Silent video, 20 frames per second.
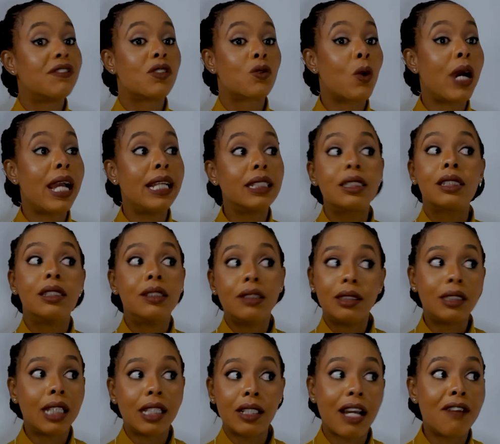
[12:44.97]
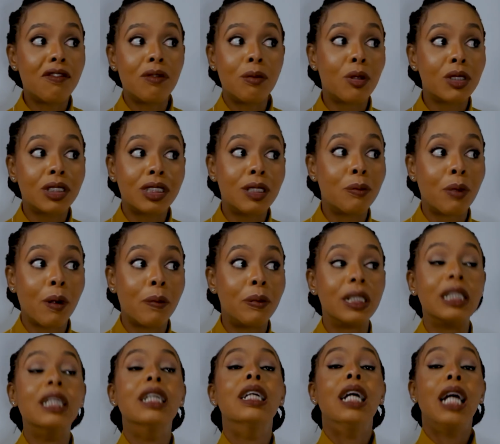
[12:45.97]
it's white, then you haven't brushed it properly.
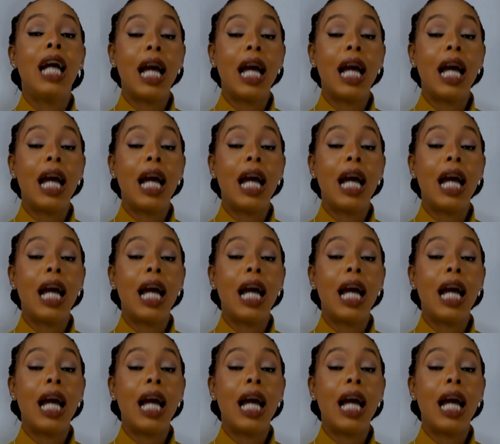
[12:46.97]
Yeah.